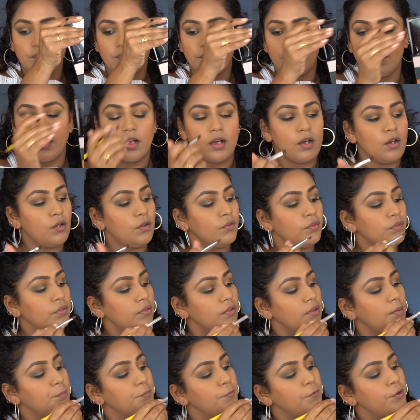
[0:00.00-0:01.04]

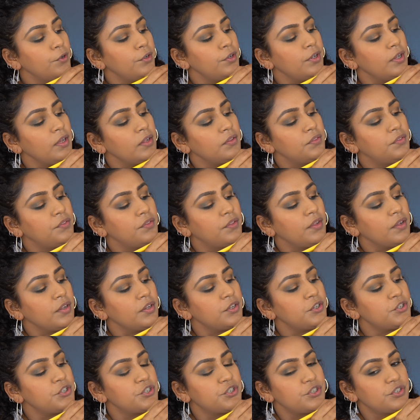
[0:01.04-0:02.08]
Now I'm going to take
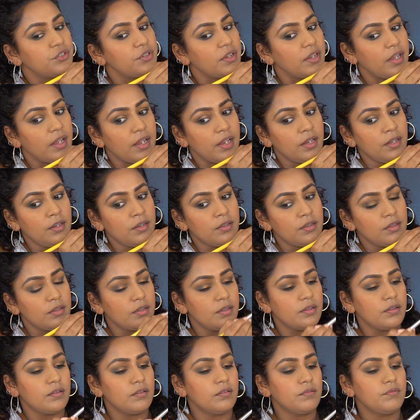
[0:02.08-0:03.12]
this shade,
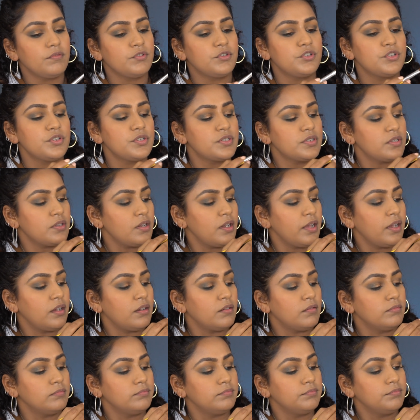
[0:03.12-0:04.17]
which is like
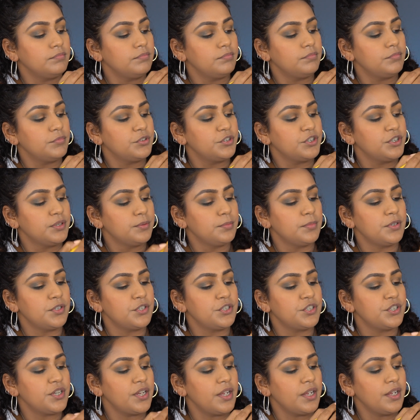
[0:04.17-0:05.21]
a shimmer
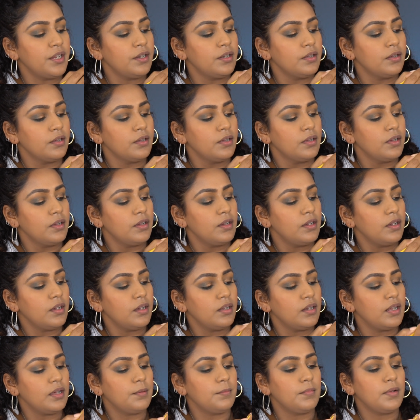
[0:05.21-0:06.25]
shade,
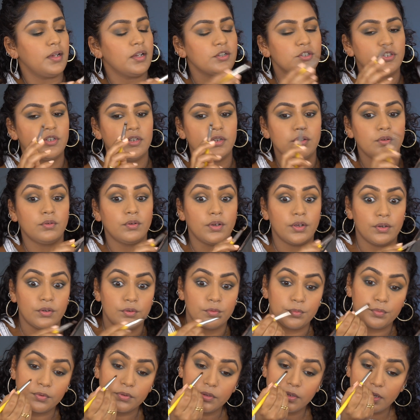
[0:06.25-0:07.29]
and I'm actually going
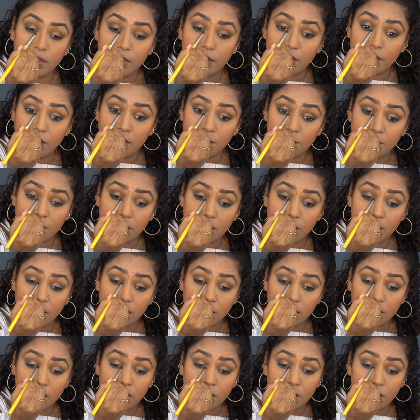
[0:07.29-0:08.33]
to put that in my
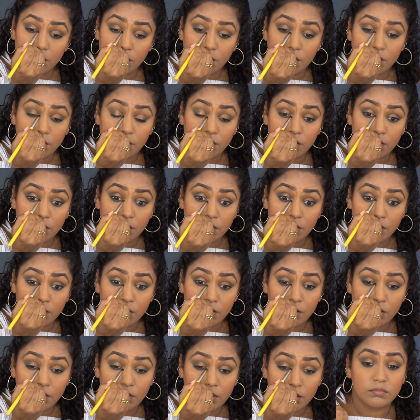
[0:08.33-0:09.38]
inner
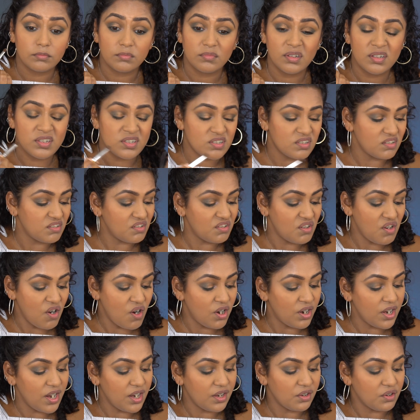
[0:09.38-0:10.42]
corner. It's
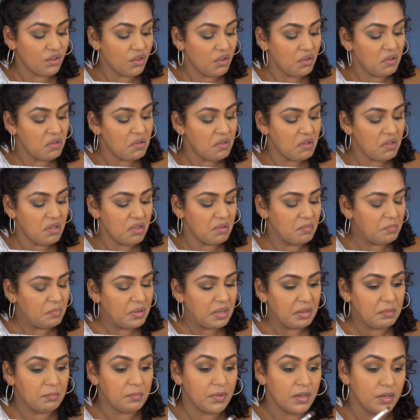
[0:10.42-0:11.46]
not at all
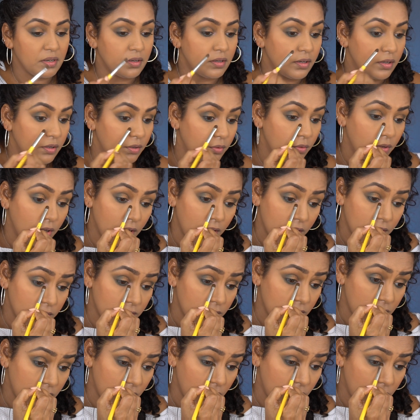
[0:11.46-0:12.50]
pigmented, you
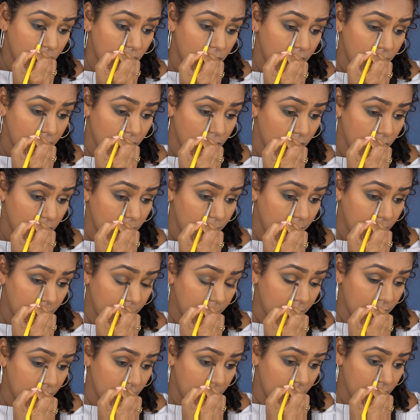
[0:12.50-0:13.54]
guys, not at all
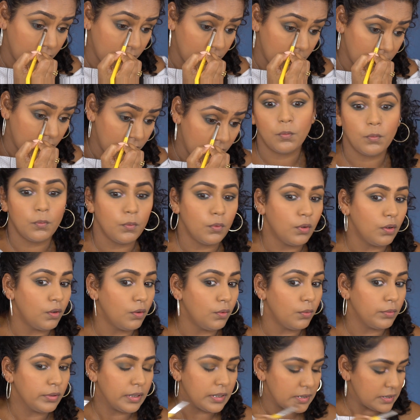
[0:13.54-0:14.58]
pigmented.
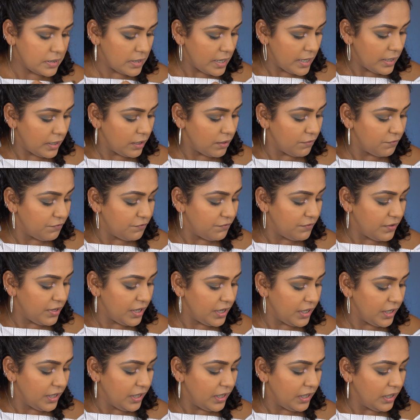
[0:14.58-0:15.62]
Whoa, that's like a
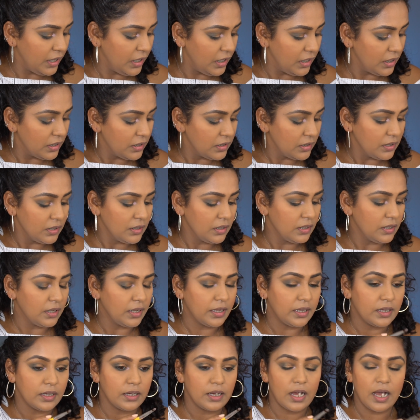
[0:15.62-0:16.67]
very,
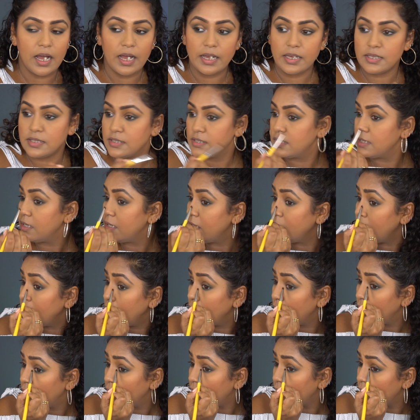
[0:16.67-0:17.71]
like a
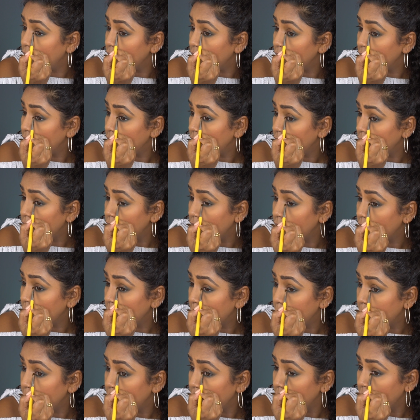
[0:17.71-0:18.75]
icy kind
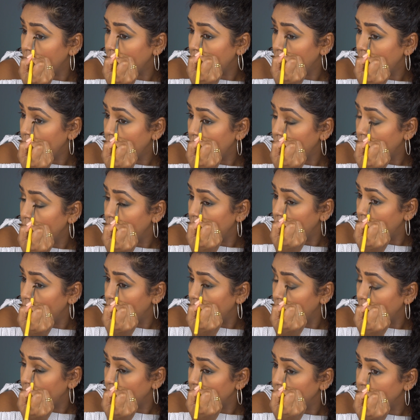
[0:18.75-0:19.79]
of pinky,
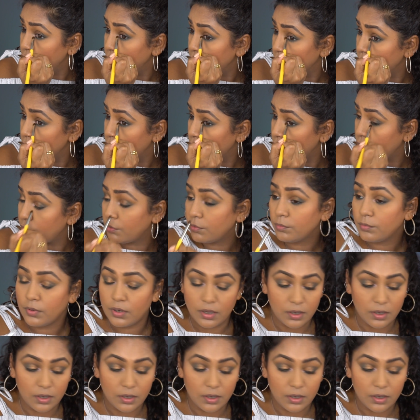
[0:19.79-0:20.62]
like a duochrome